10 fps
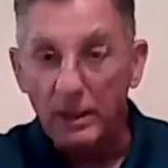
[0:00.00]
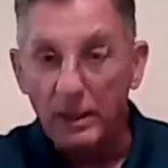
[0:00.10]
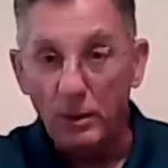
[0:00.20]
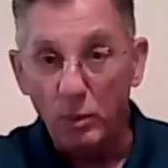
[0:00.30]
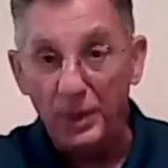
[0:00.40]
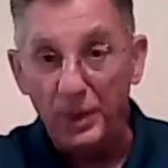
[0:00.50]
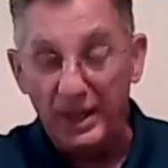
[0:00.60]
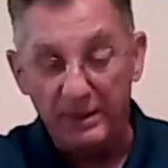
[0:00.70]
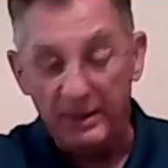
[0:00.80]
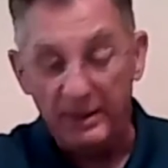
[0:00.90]
within
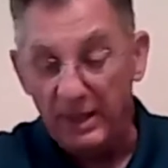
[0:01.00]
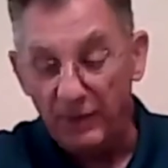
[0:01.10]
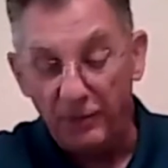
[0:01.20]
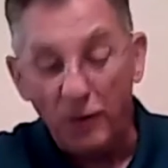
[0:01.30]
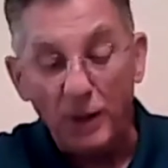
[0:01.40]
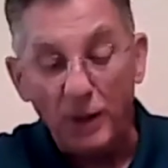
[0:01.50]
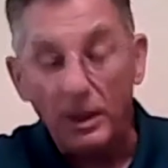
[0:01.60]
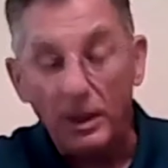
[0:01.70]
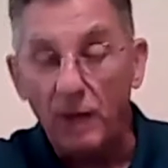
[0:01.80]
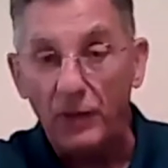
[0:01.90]
even a foot of
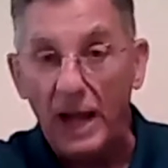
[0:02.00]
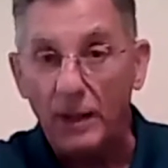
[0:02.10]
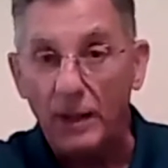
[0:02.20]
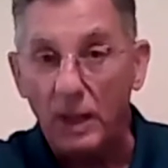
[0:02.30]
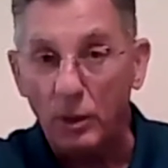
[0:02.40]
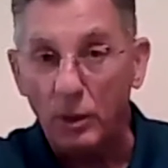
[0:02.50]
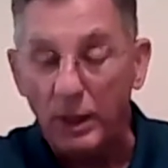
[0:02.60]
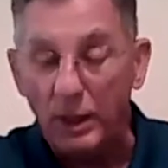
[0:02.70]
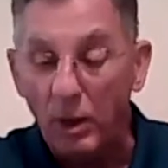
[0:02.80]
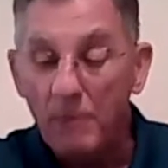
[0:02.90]
the Geiger counter
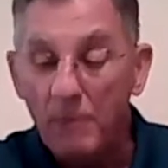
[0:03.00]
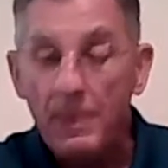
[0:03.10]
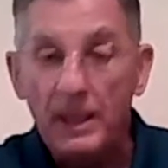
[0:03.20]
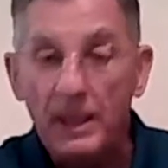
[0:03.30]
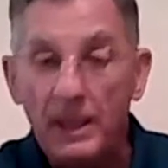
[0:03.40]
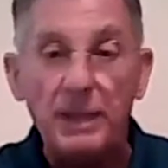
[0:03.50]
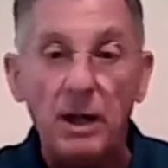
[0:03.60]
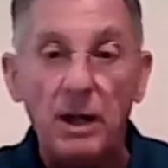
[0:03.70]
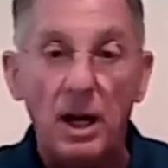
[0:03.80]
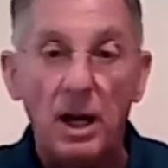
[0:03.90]
window is
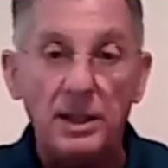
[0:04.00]
because